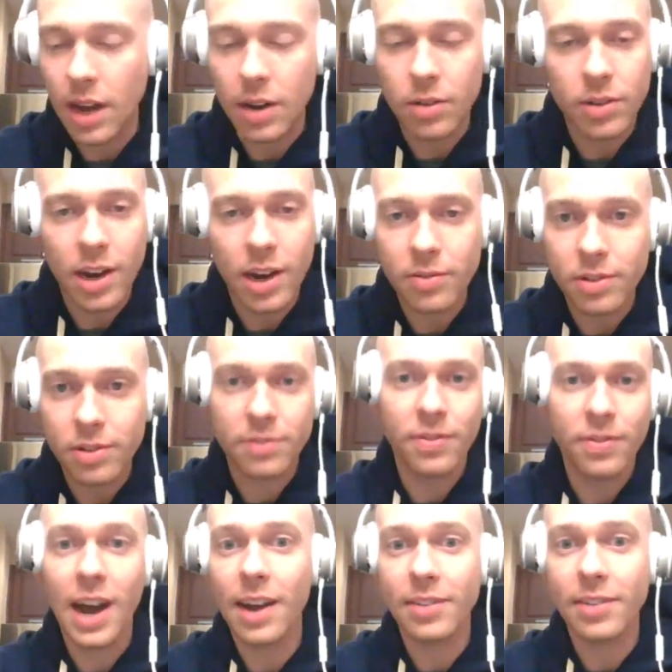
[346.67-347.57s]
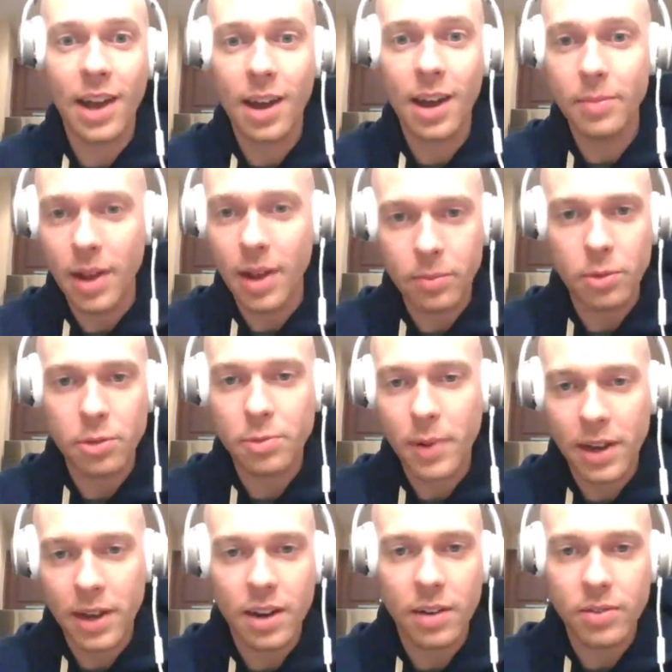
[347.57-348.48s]
I don't care if there's 5 comments. I'm gonna
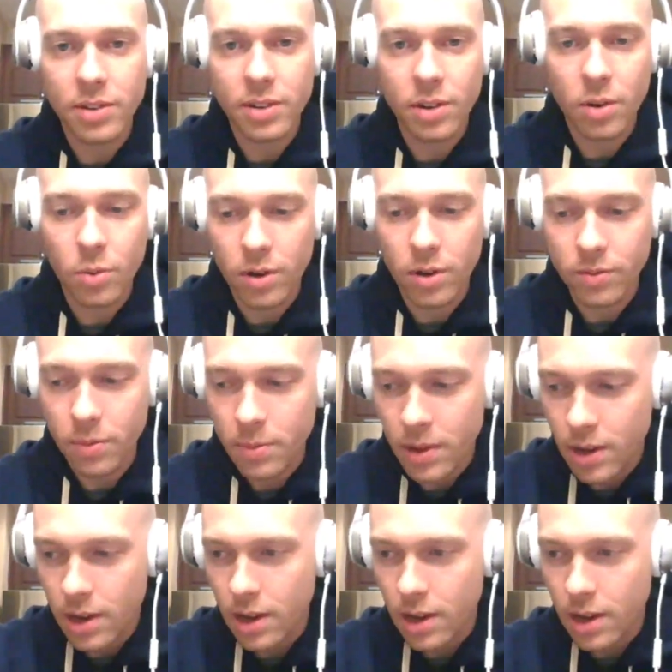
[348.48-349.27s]
respond to every single one of them.